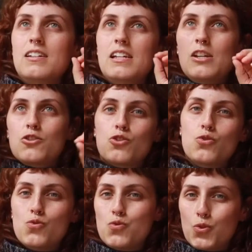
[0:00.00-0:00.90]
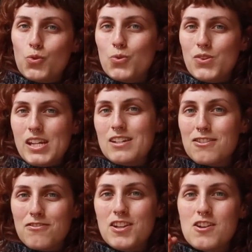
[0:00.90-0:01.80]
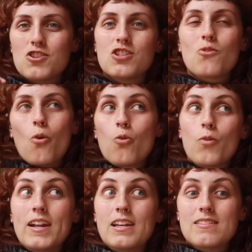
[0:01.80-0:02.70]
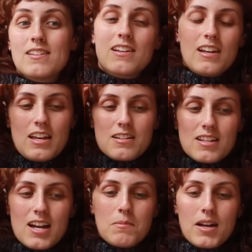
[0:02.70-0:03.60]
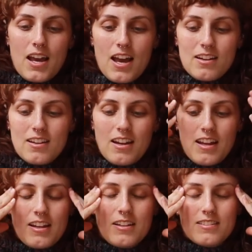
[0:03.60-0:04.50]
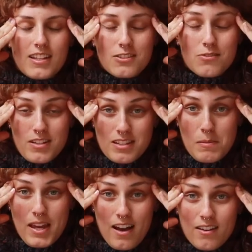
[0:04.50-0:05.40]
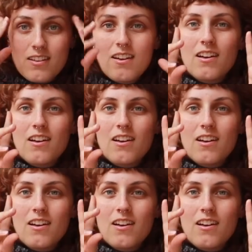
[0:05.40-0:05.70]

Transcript: need to finish is already sitting inside my head, and it's like stressing me out.